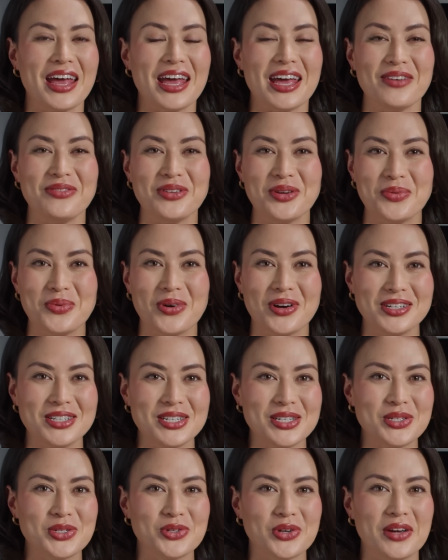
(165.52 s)
If you want
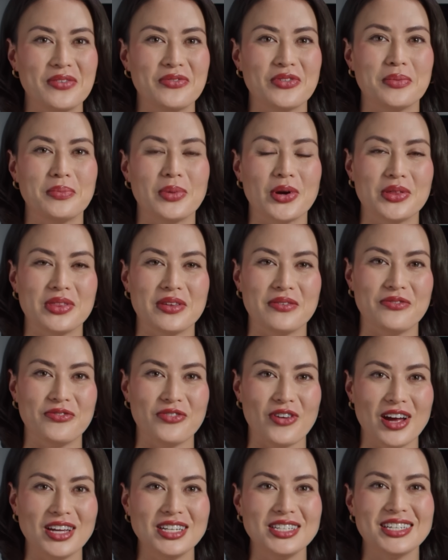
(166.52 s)
to stream from both the
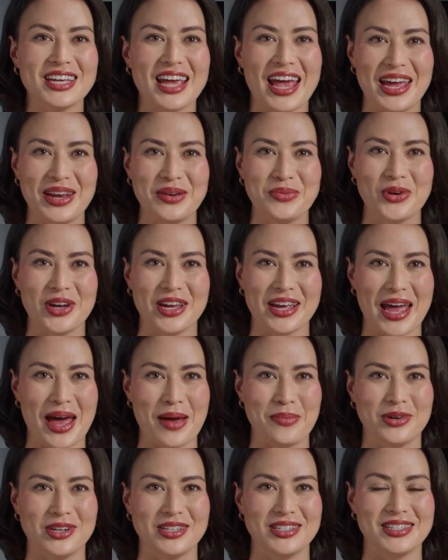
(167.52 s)
front and rear
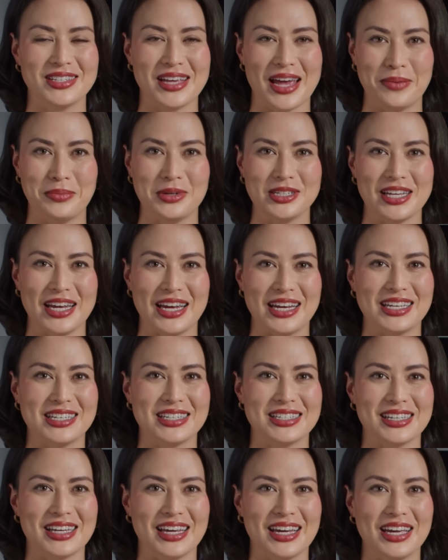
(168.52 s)
cameras
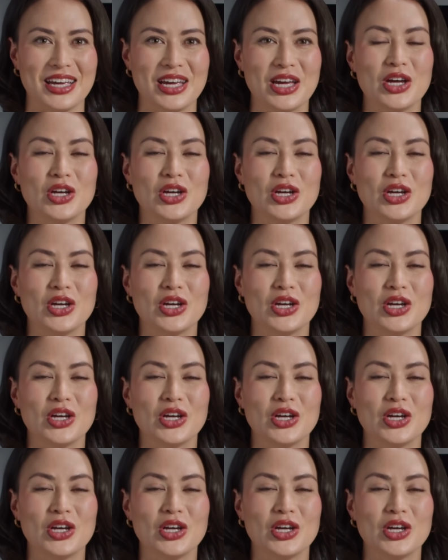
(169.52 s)
simultaneously,